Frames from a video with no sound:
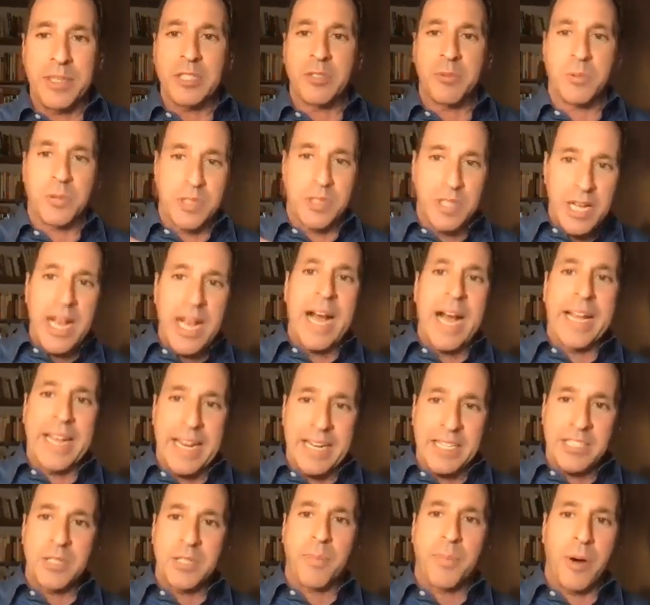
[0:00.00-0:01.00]
because
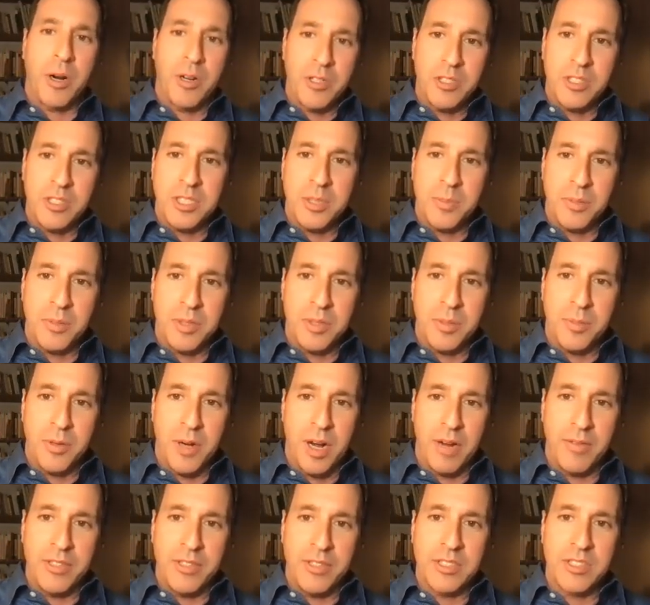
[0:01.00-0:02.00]
it's a partnership with the
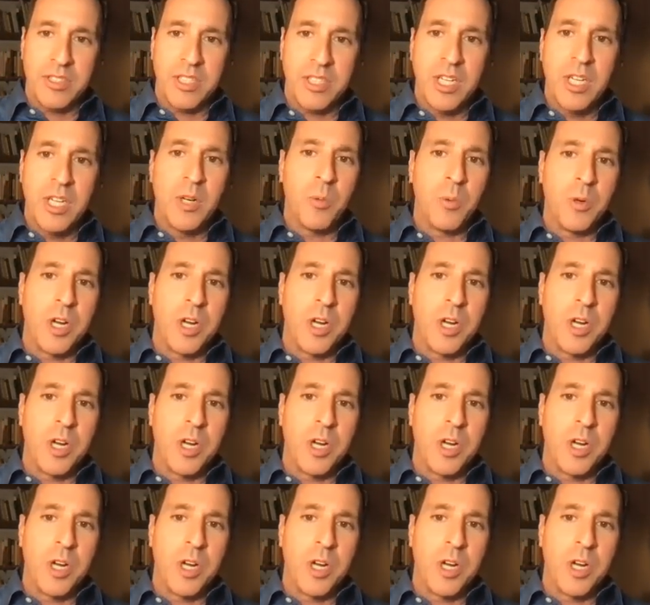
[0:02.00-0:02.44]
province.